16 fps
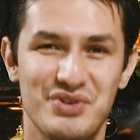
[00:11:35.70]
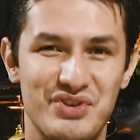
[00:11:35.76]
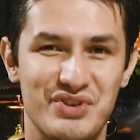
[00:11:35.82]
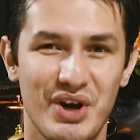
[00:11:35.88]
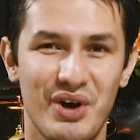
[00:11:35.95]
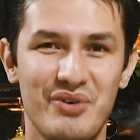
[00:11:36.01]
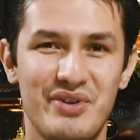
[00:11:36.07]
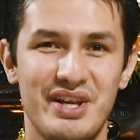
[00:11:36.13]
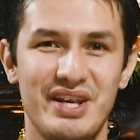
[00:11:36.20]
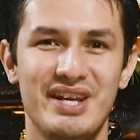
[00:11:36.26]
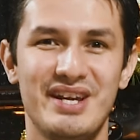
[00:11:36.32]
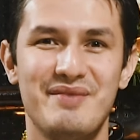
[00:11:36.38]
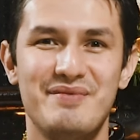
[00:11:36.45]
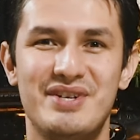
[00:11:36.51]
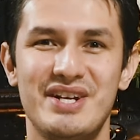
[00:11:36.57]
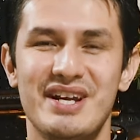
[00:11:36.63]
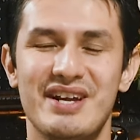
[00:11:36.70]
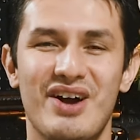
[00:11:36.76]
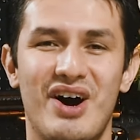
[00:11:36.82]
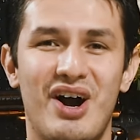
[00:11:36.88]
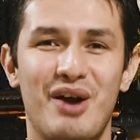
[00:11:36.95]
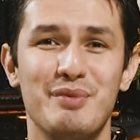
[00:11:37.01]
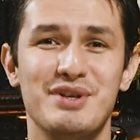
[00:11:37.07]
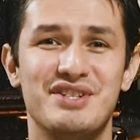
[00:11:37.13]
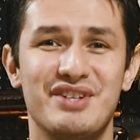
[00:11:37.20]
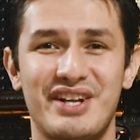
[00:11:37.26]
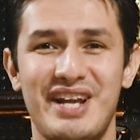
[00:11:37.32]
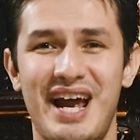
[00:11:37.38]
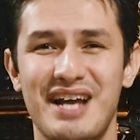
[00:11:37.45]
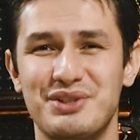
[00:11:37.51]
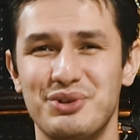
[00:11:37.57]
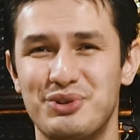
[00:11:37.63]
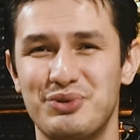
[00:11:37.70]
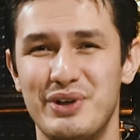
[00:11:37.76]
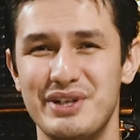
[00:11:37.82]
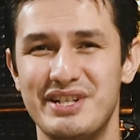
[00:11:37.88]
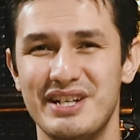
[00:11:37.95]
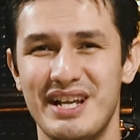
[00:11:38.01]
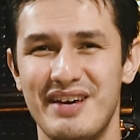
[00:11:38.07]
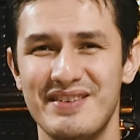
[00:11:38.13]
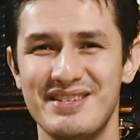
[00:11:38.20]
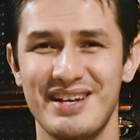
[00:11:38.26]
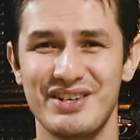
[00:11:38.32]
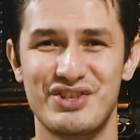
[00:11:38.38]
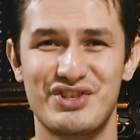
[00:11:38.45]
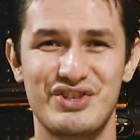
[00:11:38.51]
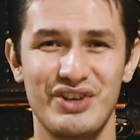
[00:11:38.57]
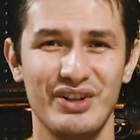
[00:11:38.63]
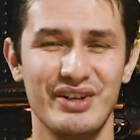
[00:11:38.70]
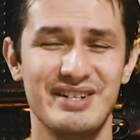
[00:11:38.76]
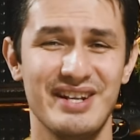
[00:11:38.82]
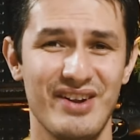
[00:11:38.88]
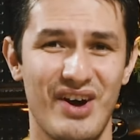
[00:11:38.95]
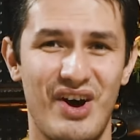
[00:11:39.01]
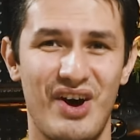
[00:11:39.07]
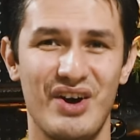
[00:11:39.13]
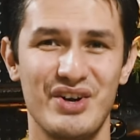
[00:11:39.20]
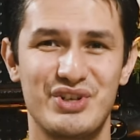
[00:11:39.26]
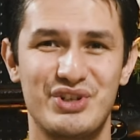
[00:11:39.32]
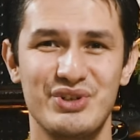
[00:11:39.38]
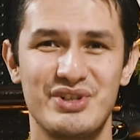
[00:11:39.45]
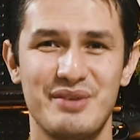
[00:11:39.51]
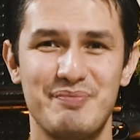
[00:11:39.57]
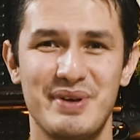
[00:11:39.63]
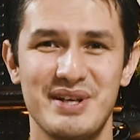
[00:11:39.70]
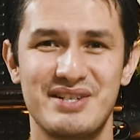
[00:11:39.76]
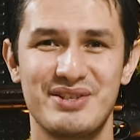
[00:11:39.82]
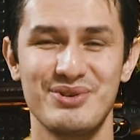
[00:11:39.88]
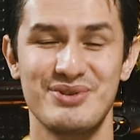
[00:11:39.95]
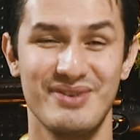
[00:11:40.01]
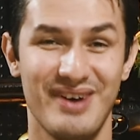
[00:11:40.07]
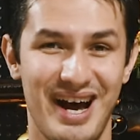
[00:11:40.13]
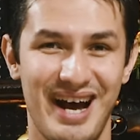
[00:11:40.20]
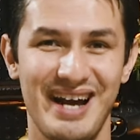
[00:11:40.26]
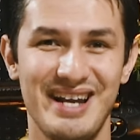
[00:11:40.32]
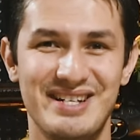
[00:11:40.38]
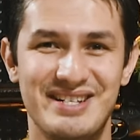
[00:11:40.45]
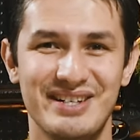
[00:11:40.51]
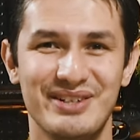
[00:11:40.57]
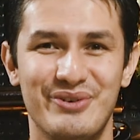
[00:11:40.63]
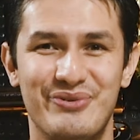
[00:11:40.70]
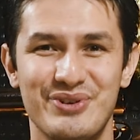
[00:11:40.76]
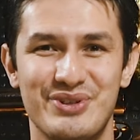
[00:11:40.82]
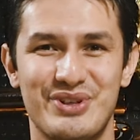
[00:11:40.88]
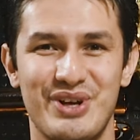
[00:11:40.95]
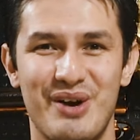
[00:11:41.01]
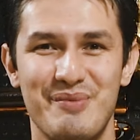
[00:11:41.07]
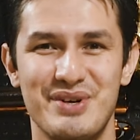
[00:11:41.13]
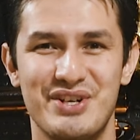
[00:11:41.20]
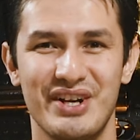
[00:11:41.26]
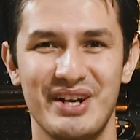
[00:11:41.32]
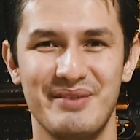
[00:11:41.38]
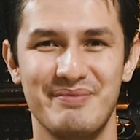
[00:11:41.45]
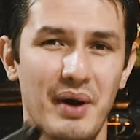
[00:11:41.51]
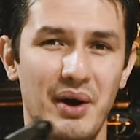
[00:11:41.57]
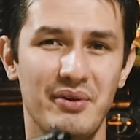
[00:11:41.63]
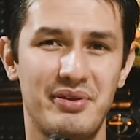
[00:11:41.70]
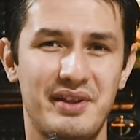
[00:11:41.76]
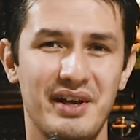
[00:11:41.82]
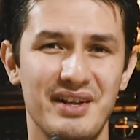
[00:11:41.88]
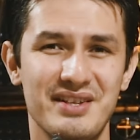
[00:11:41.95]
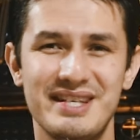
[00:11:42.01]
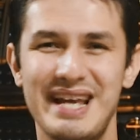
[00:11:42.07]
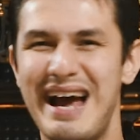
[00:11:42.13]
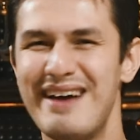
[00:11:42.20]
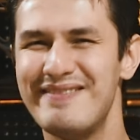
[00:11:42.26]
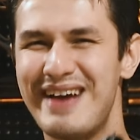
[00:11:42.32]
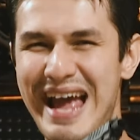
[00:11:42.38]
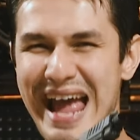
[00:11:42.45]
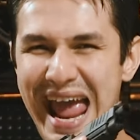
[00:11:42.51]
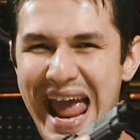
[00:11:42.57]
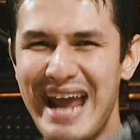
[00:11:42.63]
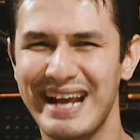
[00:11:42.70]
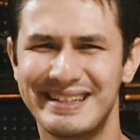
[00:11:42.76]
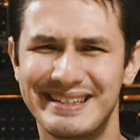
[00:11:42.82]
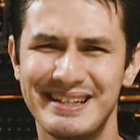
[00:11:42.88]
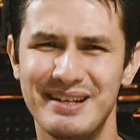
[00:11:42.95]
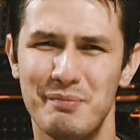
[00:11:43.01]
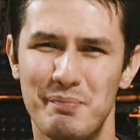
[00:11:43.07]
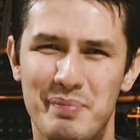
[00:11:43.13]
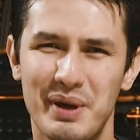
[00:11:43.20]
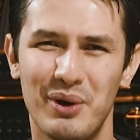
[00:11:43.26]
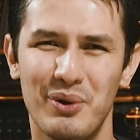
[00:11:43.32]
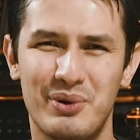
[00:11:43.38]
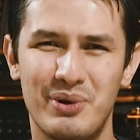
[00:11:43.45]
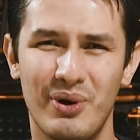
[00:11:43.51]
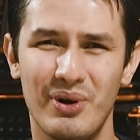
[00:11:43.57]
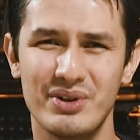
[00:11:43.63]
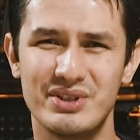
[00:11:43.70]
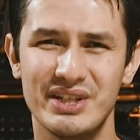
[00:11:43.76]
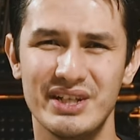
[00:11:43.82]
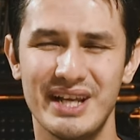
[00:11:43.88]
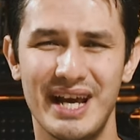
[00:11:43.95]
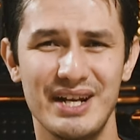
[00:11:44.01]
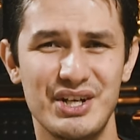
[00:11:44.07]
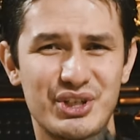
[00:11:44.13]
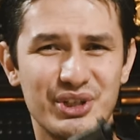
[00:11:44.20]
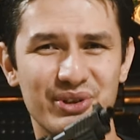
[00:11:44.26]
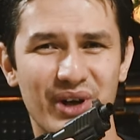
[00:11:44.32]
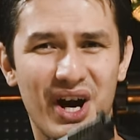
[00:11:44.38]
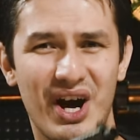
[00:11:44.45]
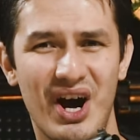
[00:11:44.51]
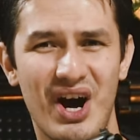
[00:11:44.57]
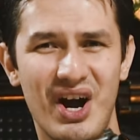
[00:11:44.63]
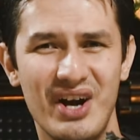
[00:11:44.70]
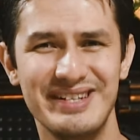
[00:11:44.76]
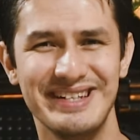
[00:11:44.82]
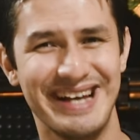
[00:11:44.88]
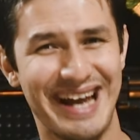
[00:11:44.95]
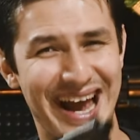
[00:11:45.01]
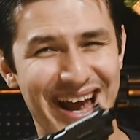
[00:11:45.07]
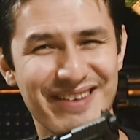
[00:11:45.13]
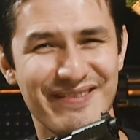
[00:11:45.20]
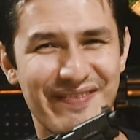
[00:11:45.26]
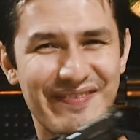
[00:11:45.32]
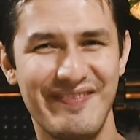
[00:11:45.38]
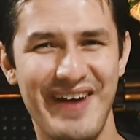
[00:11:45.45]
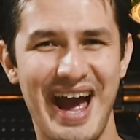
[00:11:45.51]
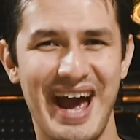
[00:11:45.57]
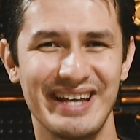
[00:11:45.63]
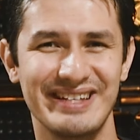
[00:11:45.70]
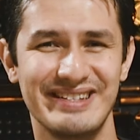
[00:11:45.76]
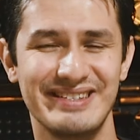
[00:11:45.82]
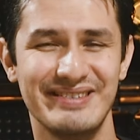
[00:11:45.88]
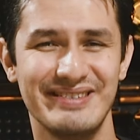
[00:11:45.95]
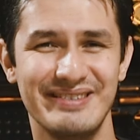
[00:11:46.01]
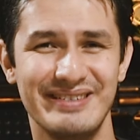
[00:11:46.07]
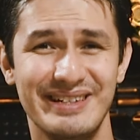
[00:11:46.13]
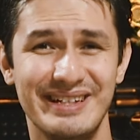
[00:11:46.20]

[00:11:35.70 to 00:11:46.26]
So the EMG and Army Staccato 2011s are solid and hard shooting pistols, ideal for skirmishing. Both guns have excellent build quality and shoot hard and fast.